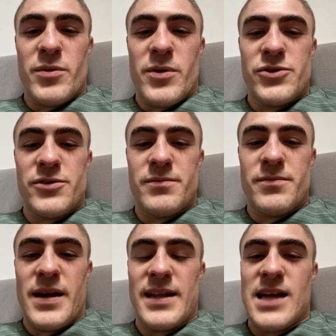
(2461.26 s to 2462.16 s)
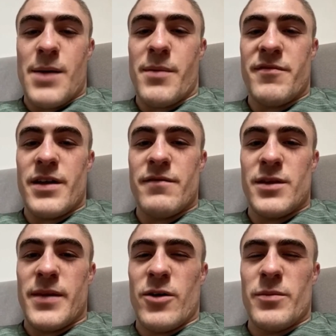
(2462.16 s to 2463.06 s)
promotion by the time I'm fighting for
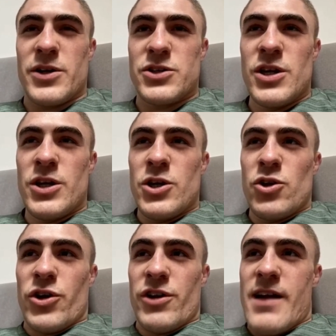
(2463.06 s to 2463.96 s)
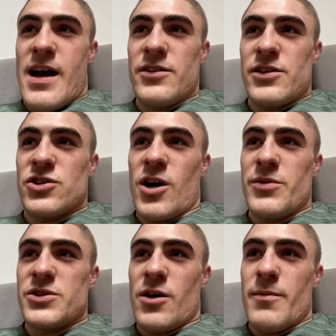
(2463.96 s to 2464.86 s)
the belt, because looking around at the top,
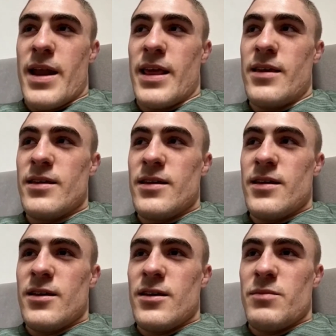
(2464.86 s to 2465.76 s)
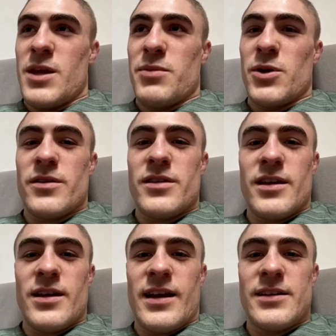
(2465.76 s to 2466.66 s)
there's not many people who I
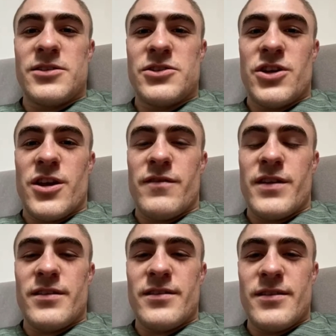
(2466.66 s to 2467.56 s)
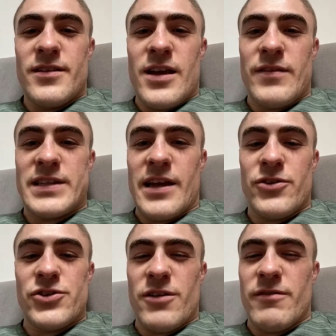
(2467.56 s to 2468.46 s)
think are like deserving of a
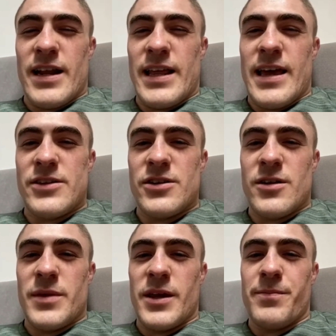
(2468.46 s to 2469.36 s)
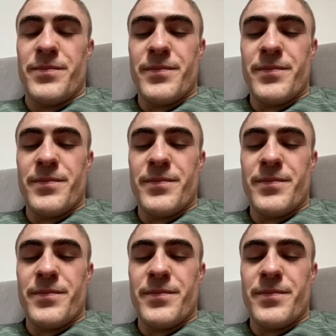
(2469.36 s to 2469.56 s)
title shot really yet. Do you know what I mean?